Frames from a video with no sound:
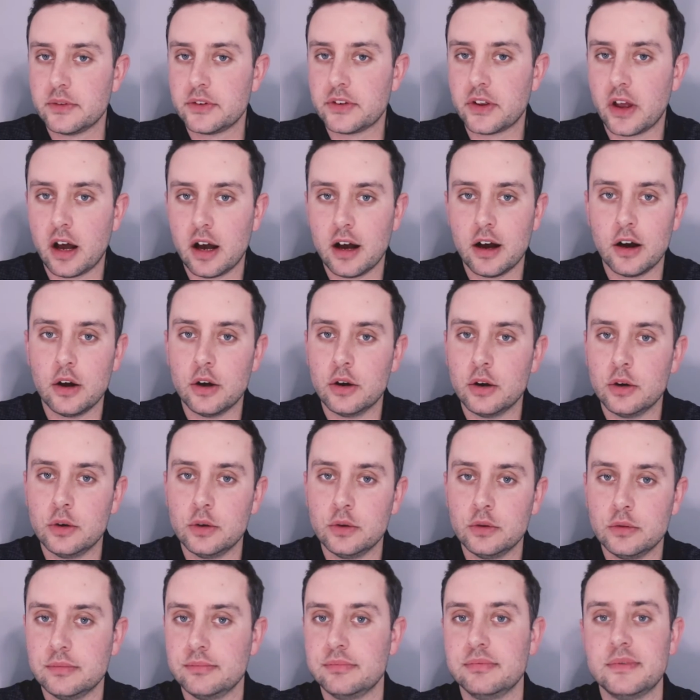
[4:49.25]

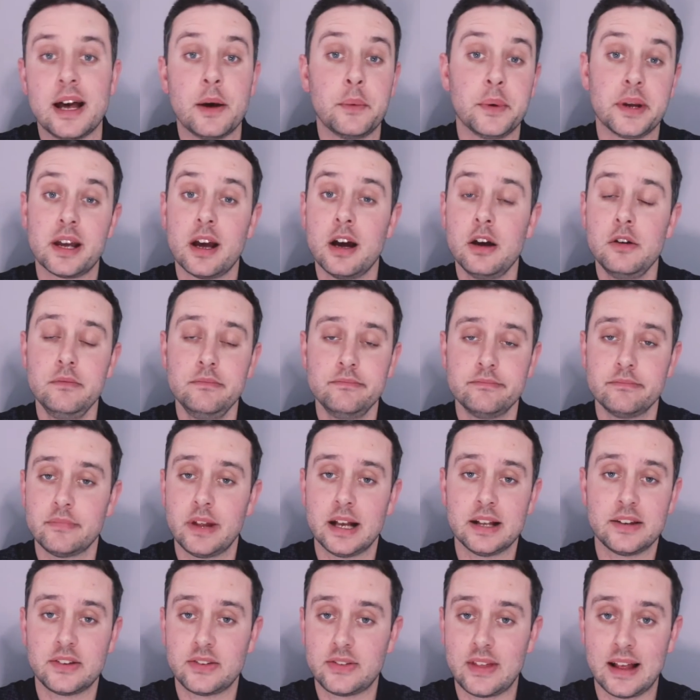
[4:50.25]
So there we go.
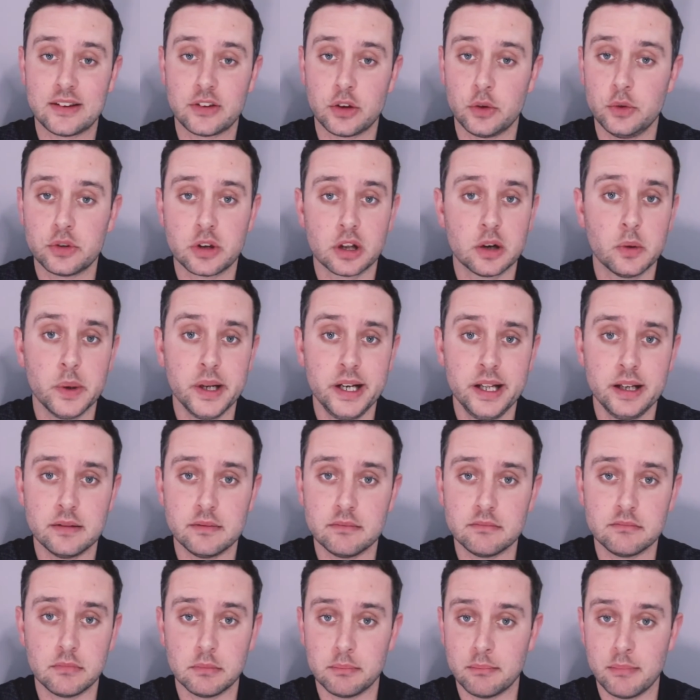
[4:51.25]
That's who's going to win it.
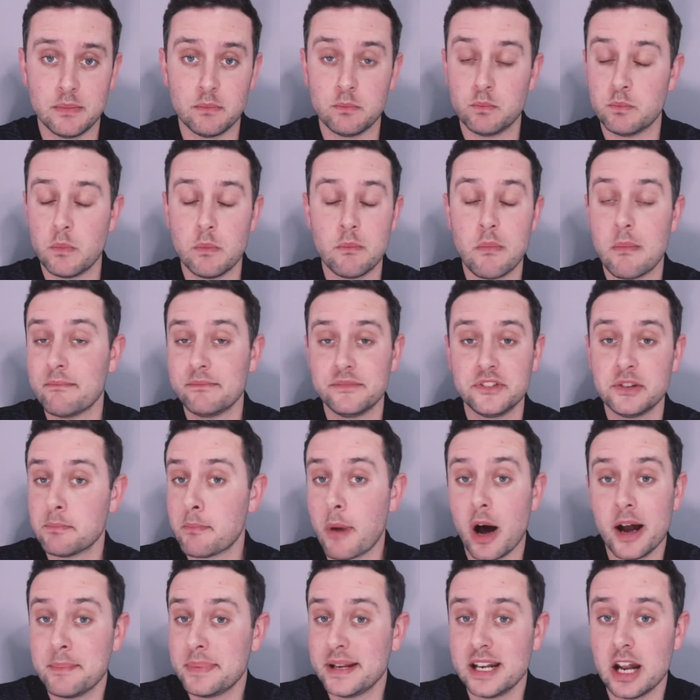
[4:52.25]

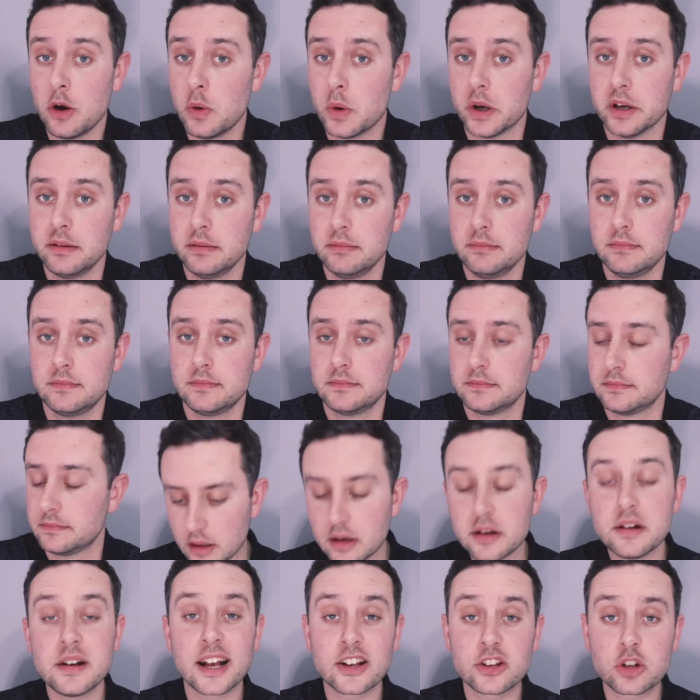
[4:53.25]
Might be no one.
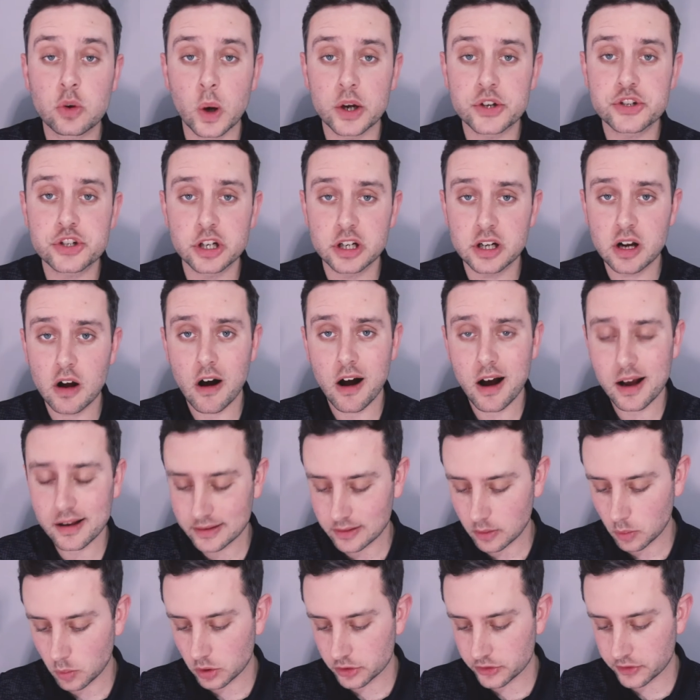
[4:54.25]
Next question,
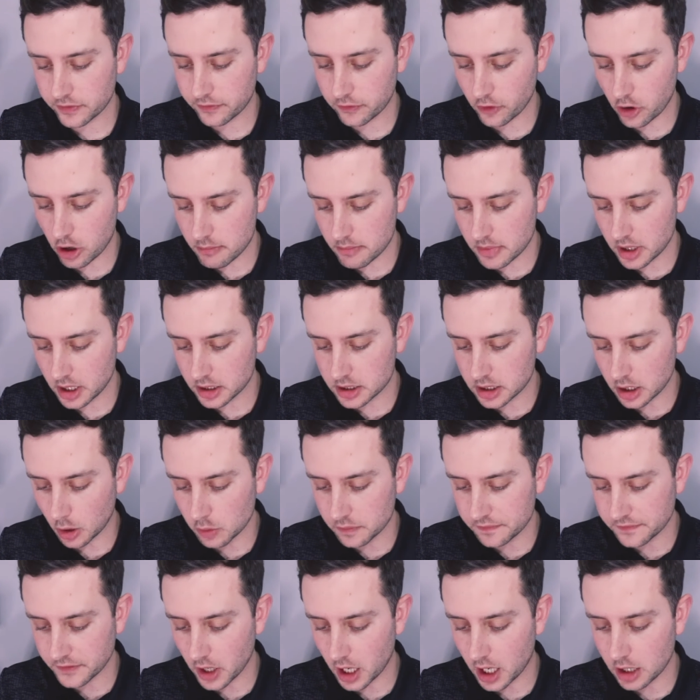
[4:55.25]
guys, was from
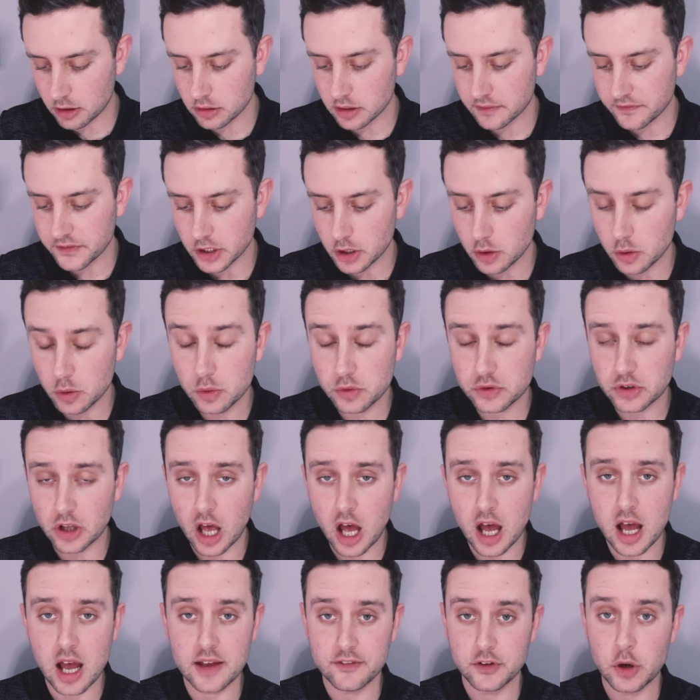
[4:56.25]
Golf Guy Reviews.
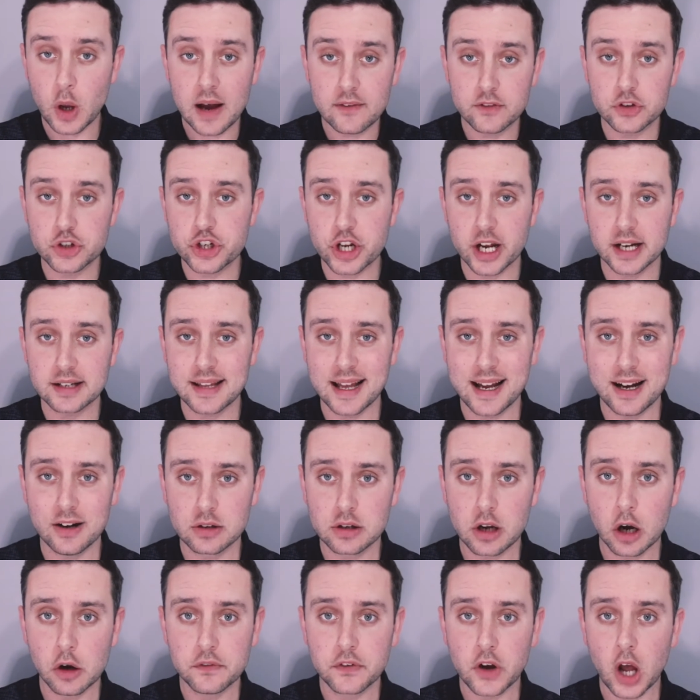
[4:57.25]
If you haven't checked
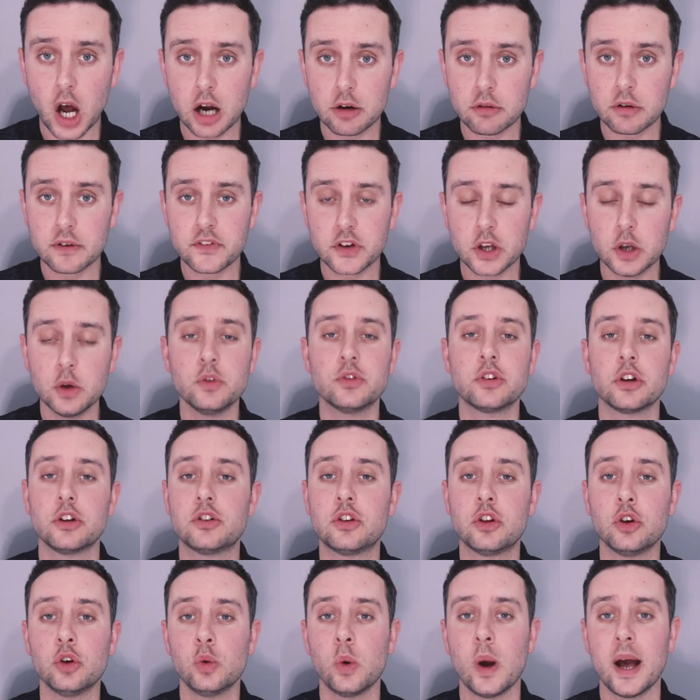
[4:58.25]
out Golf Guy Reviews,
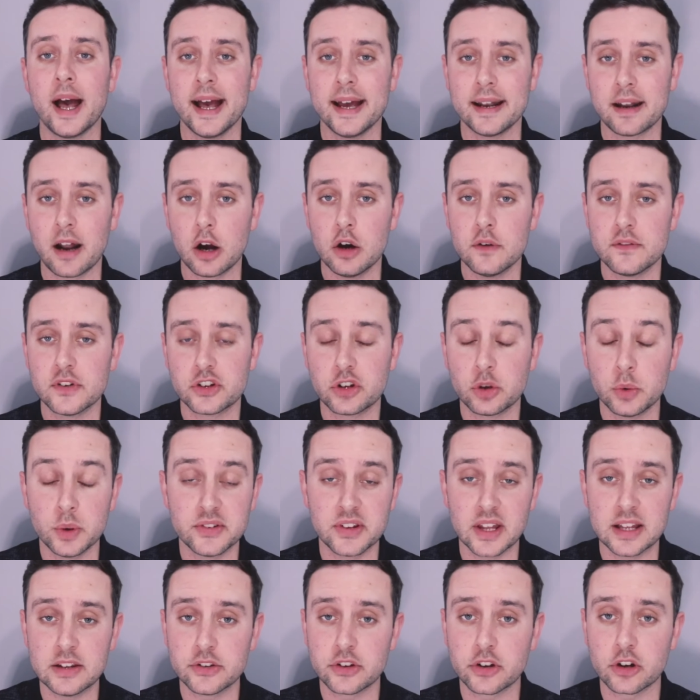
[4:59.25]
do head over to
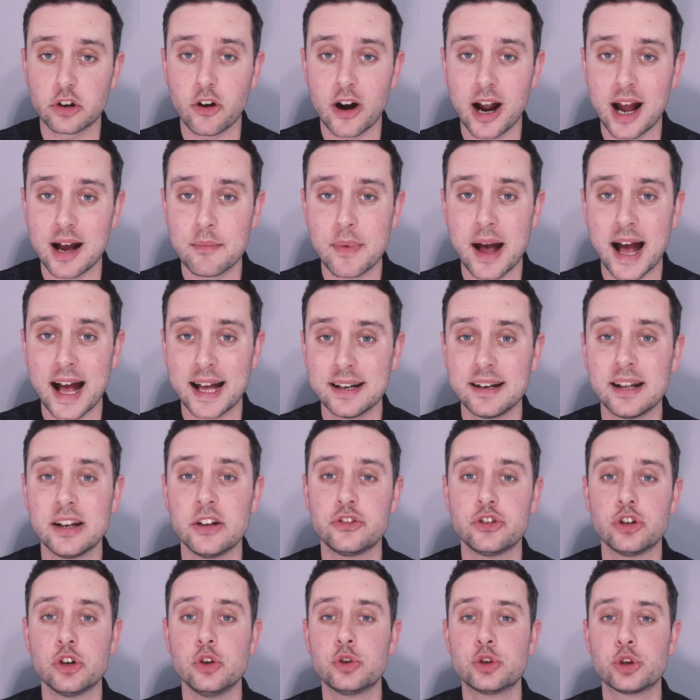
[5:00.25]
his Instagram and
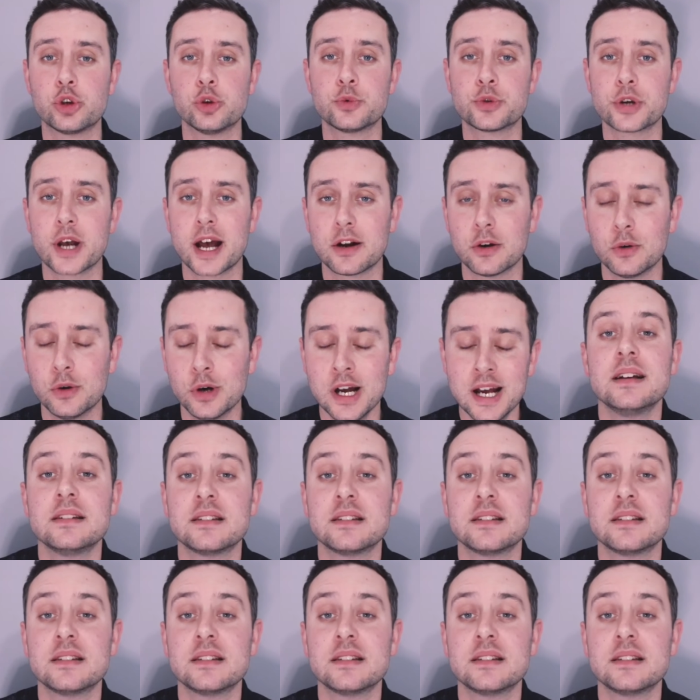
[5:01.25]
his YouTube channel.